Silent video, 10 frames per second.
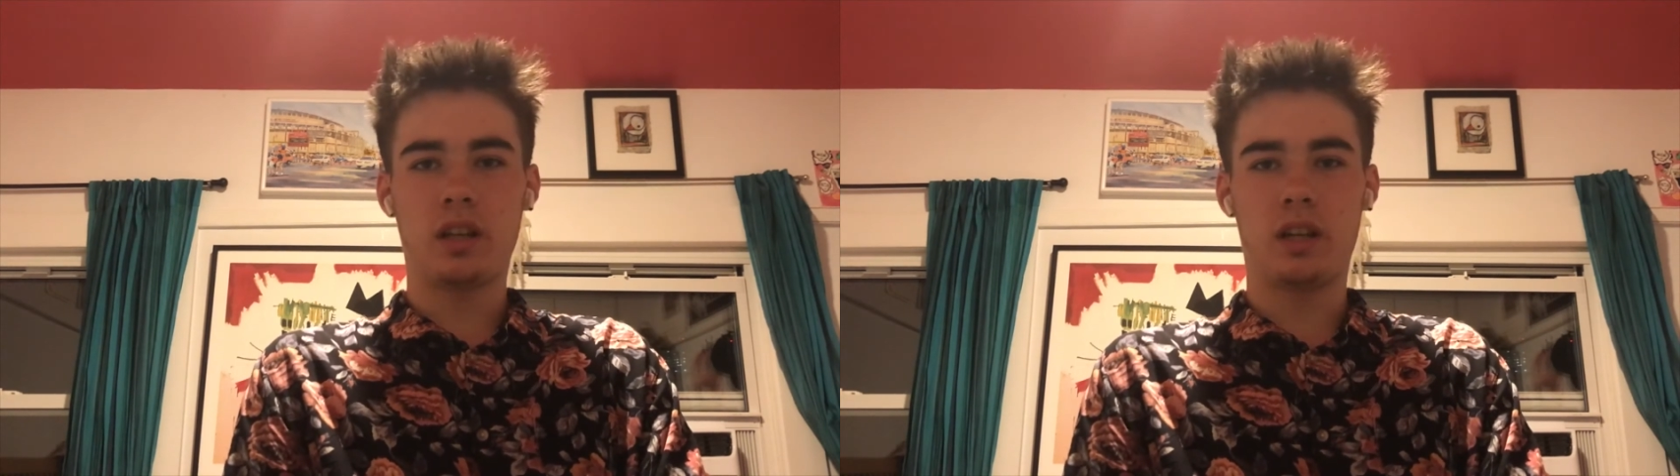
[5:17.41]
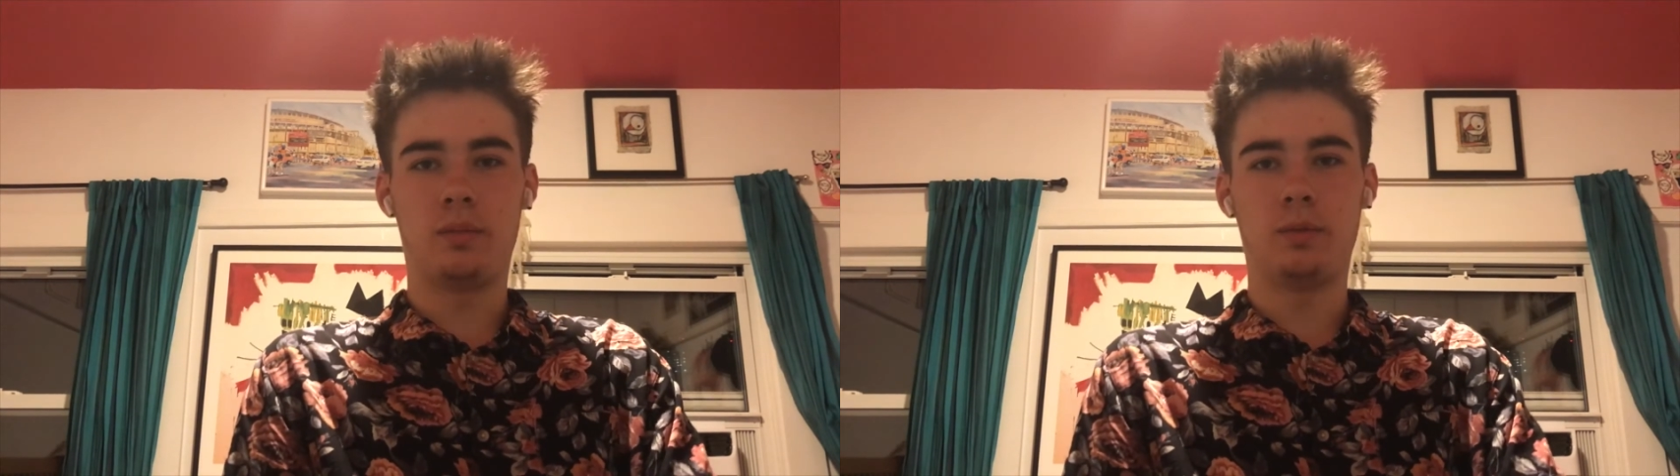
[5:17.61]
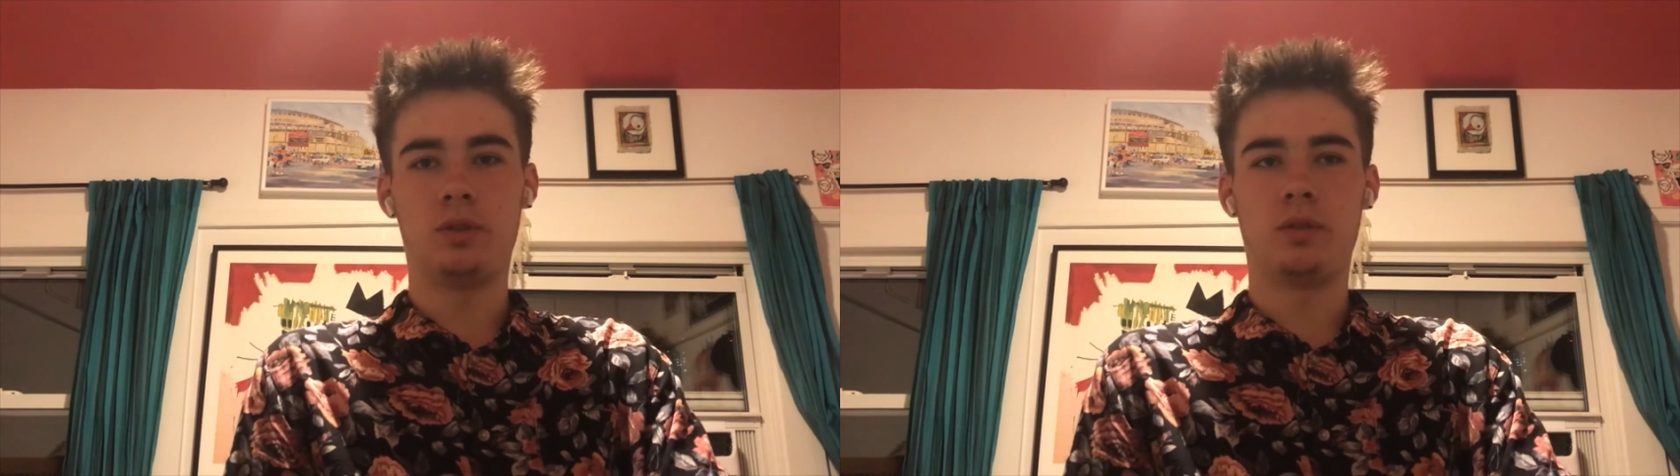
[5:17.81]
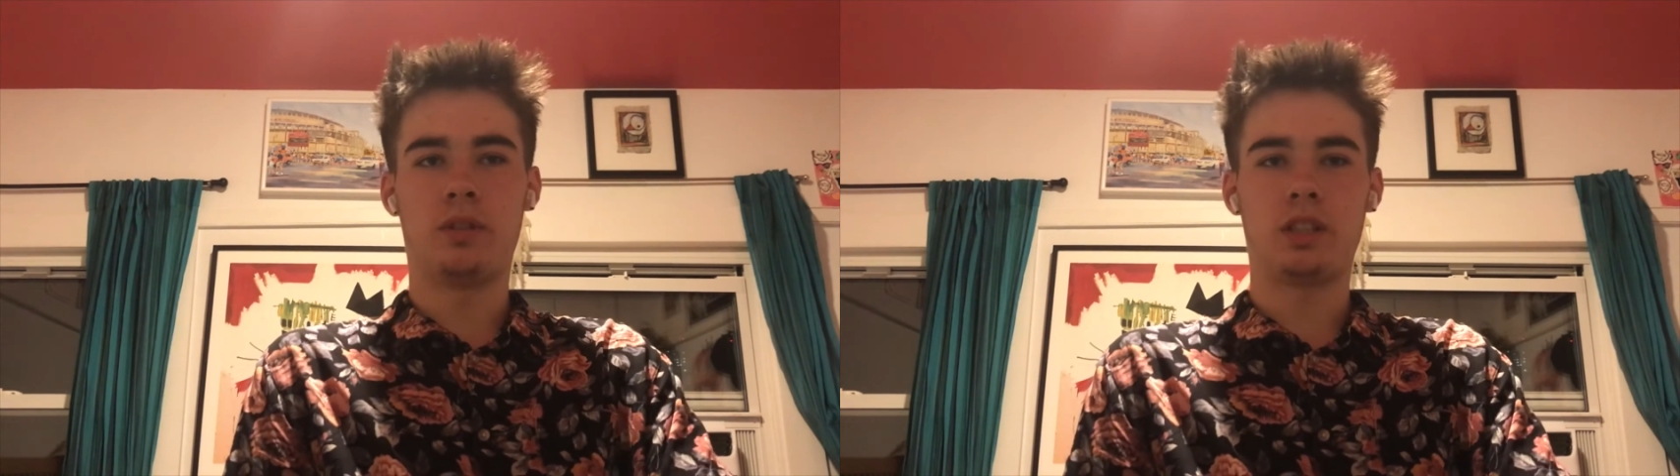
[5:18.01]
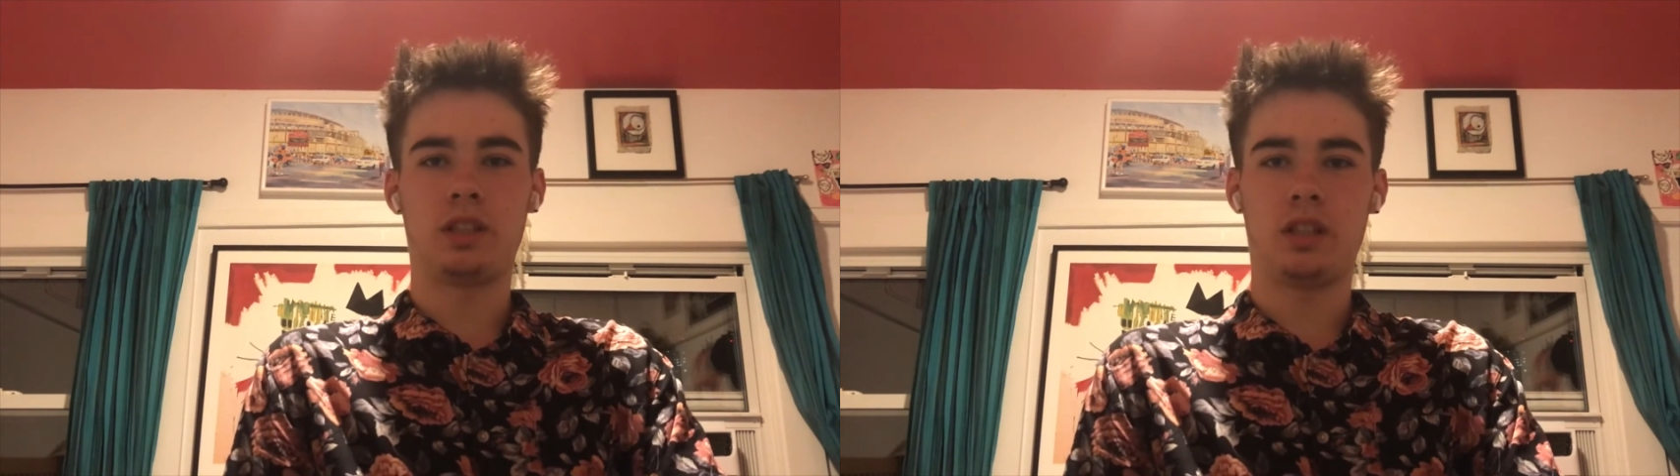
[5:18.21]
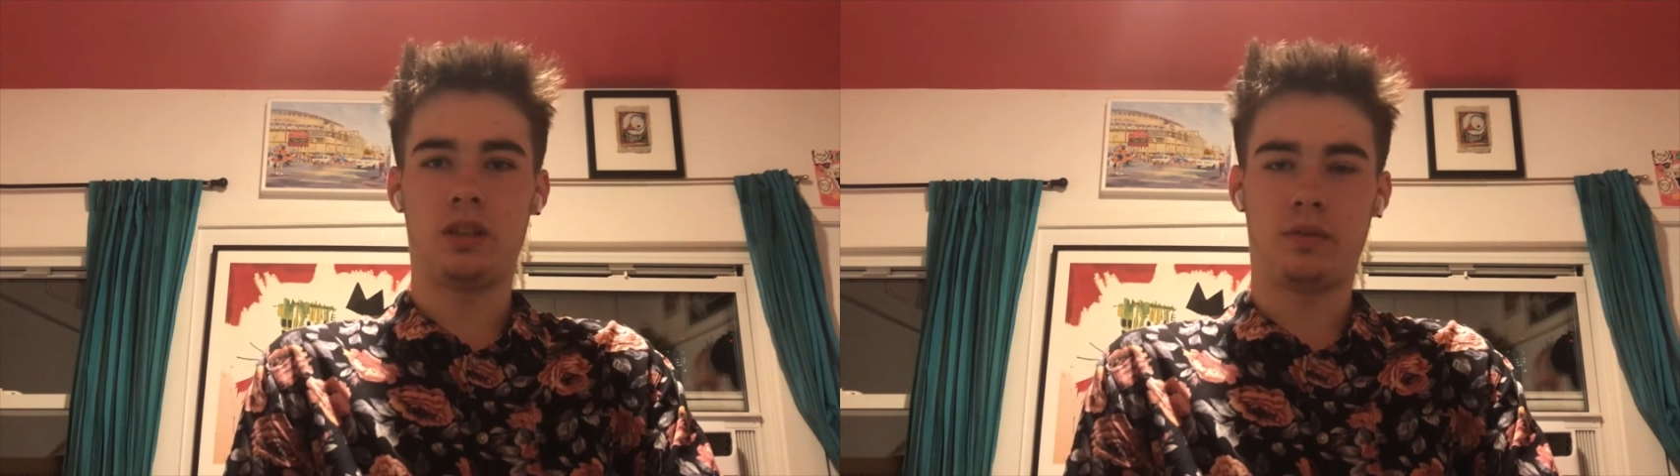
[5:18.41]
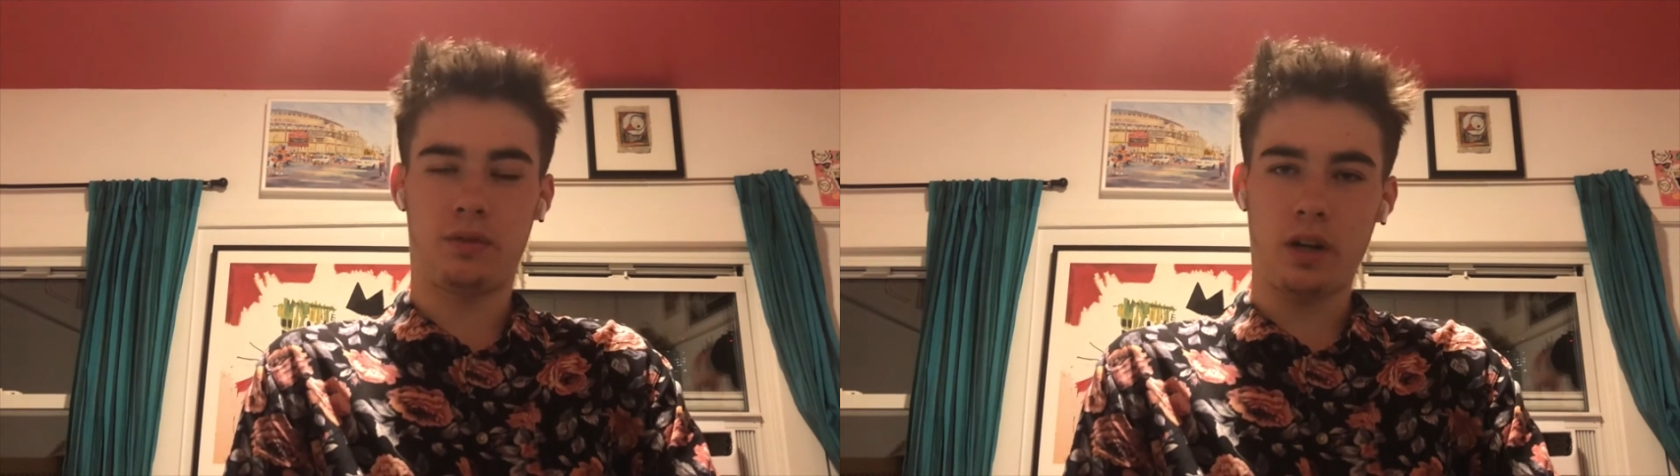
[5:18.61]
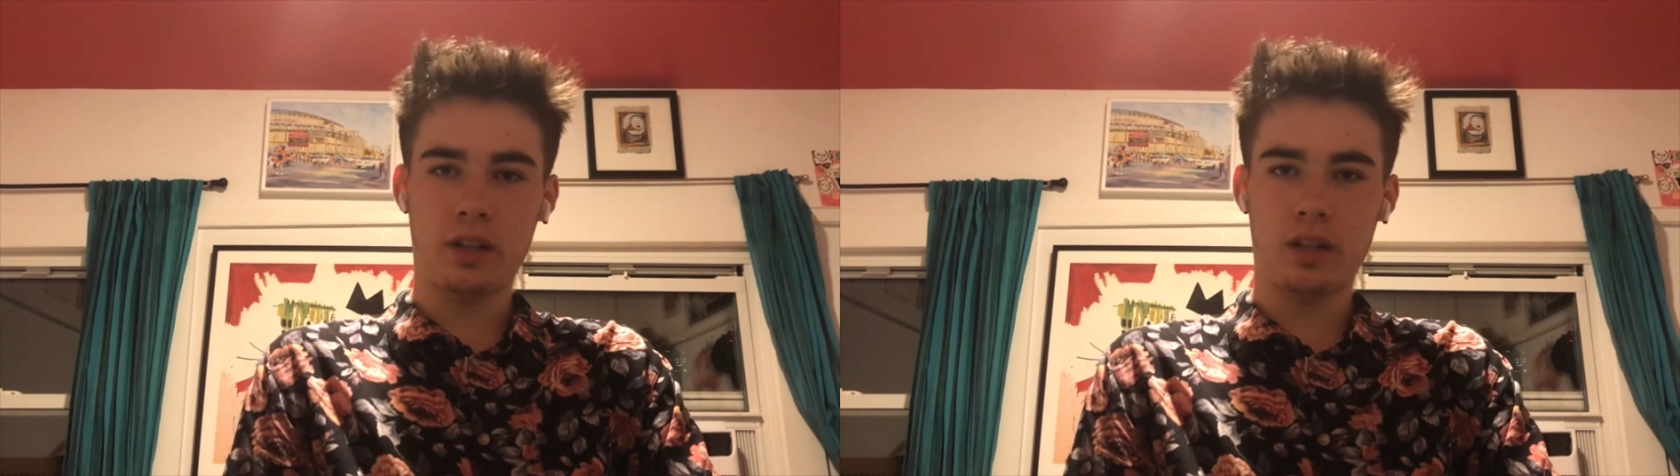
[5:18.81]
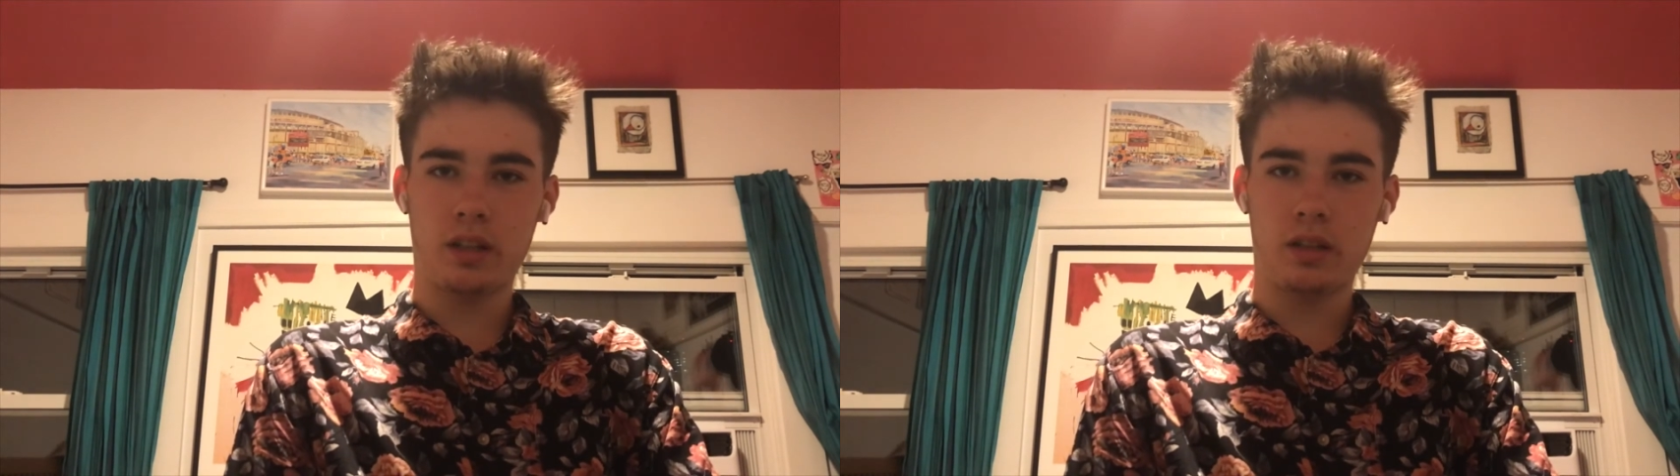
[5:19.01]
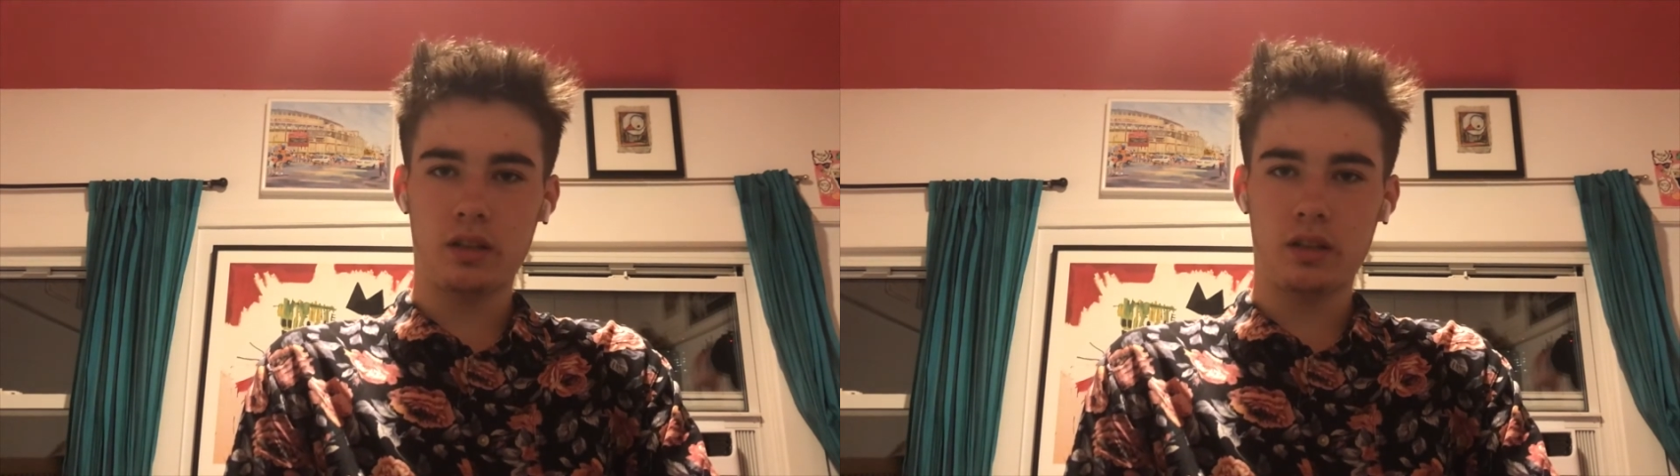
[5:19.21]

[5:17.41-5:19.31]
and I'm gonna do the rest of shit on Friday,